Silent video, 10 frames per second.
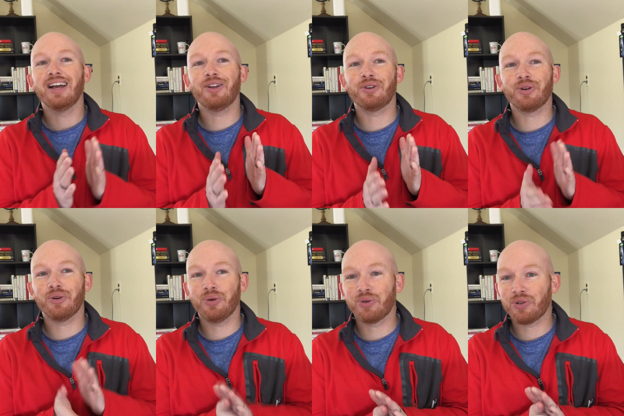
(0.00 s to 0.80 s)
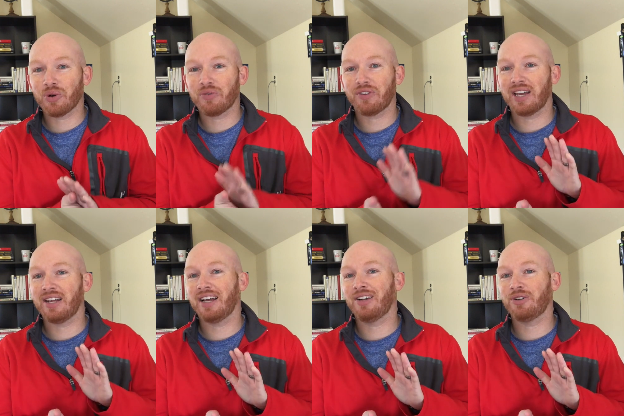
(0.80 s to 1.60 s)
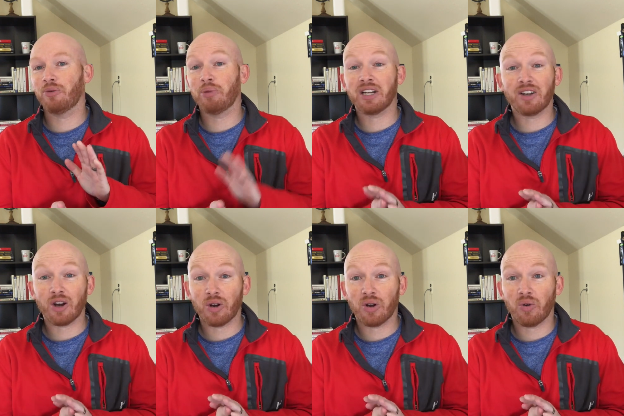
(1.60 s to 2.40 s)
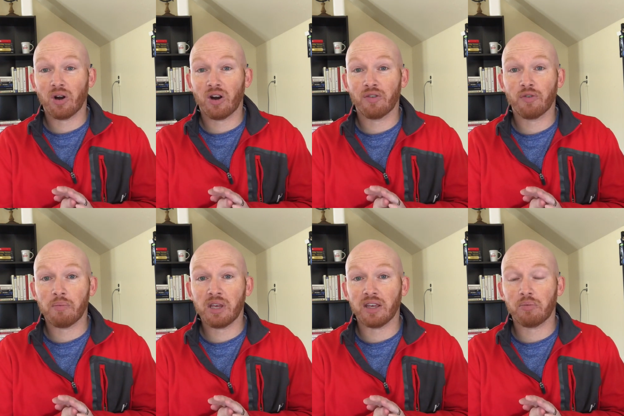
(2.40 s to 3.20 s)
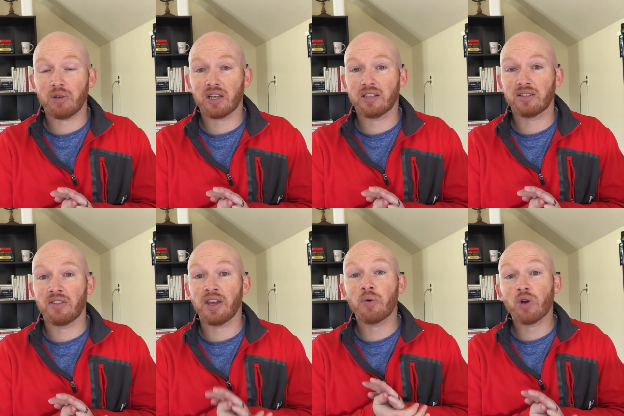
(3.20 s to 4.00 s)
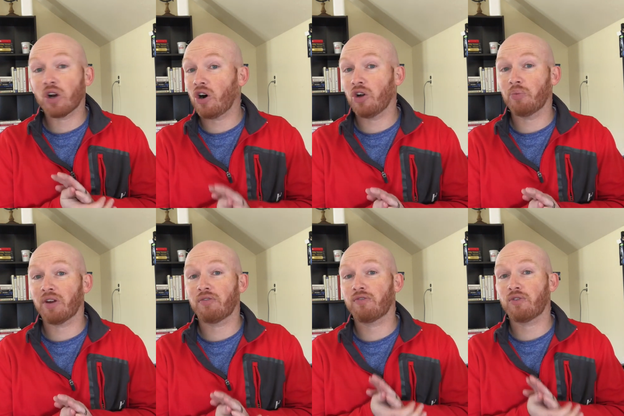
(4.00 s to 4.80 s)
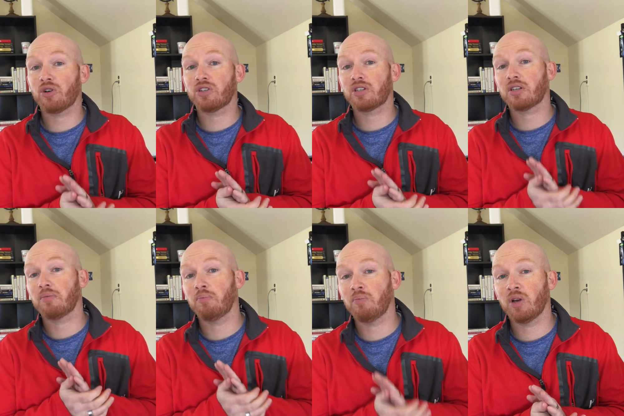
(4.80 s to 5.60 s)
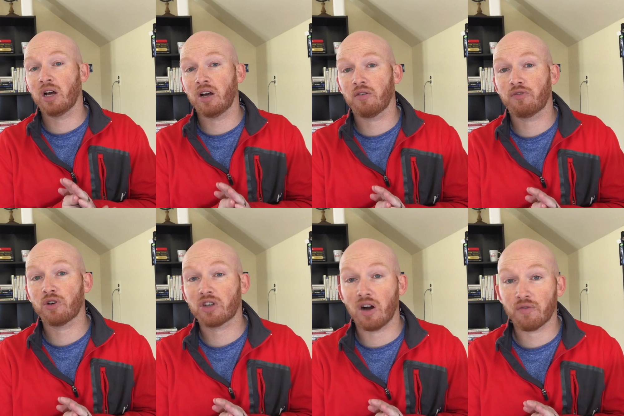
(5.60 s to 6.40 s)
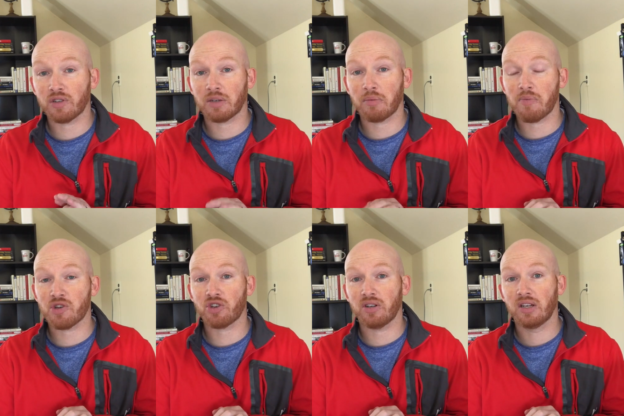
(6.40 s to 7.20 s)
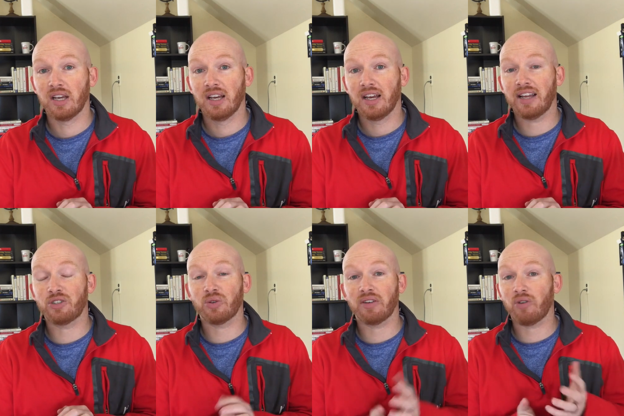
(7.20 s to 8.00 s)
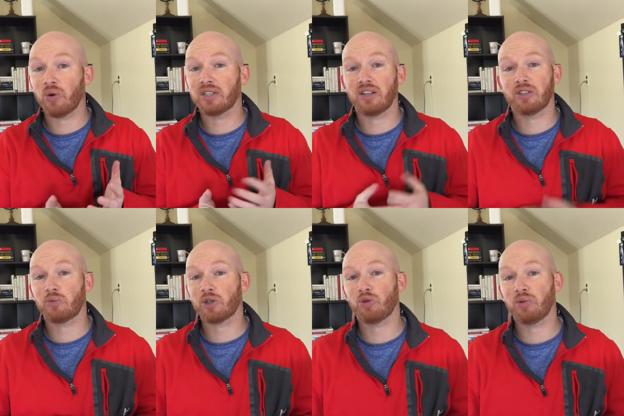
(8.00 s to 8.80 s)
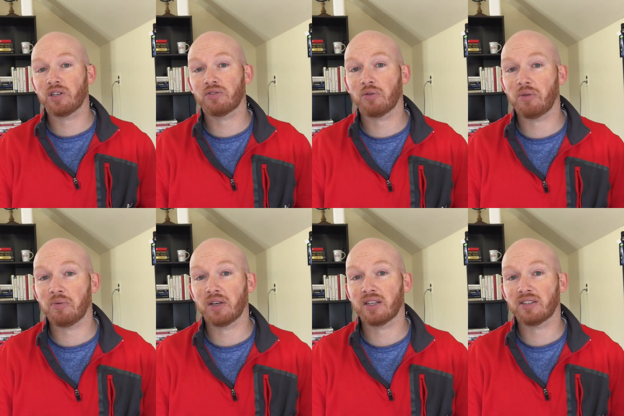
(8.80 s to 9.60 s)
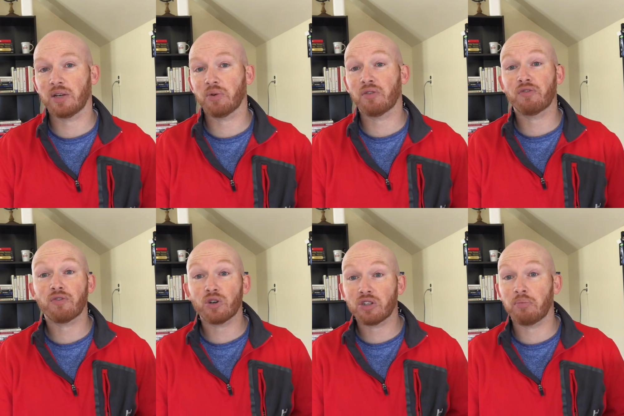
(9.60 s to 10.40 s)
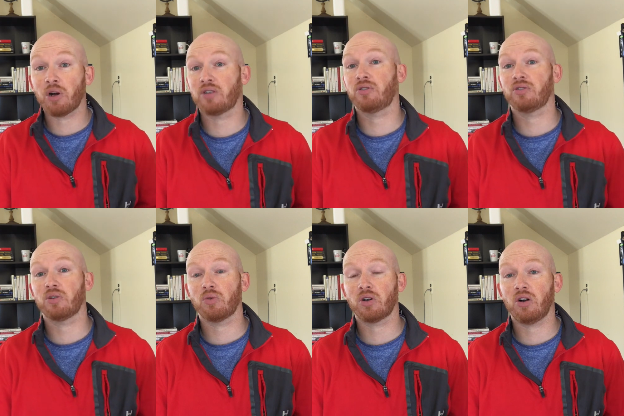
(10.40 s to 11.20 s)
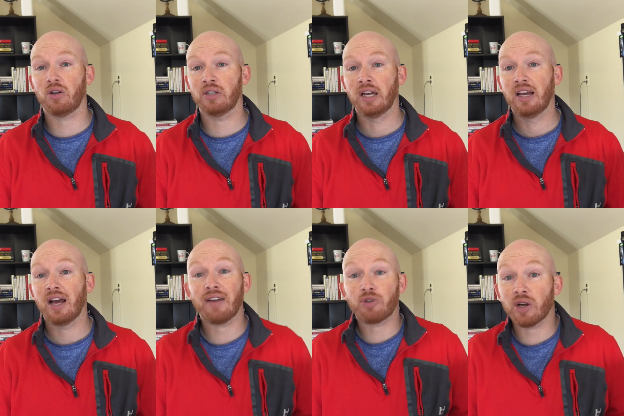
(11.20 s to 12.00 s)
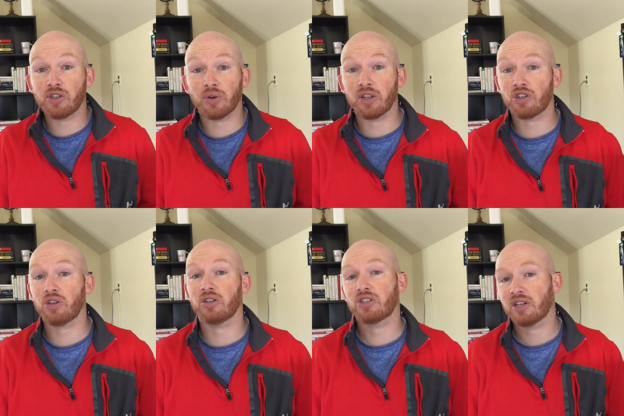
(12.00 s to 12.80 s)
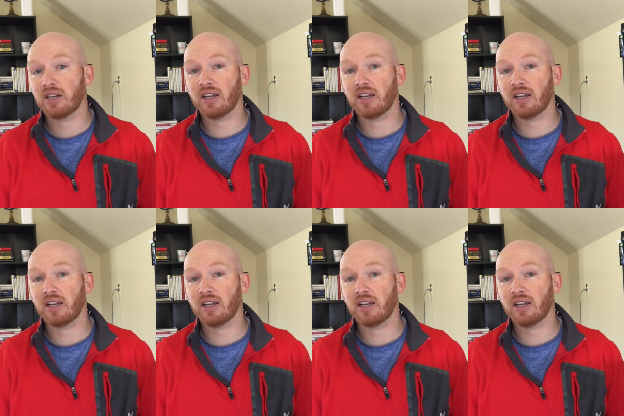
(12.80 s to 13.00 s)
Uchtdorf and Elder Bednar are for me, because they were called my first conference on my mission. And so they've always held a special place for me, because they were the first apostles that were called after I joined the church.